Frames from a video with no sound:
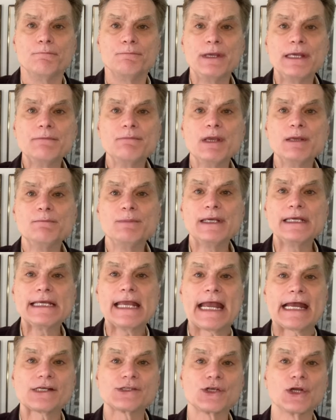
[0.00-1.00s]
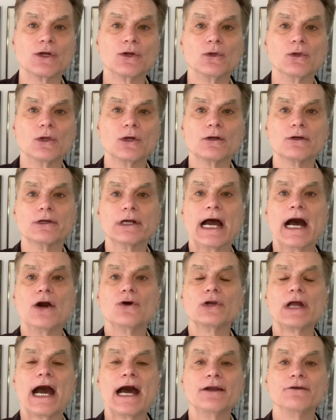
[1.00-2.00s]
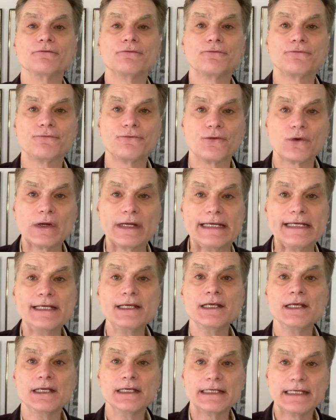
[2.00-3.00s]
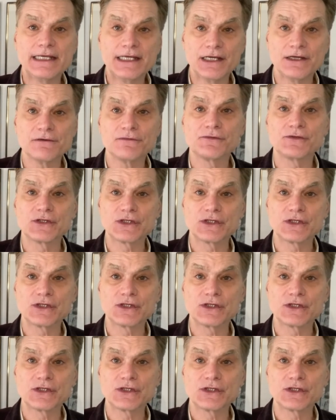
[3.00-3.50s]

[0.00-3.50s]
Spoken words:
BBB has an alert out on free gift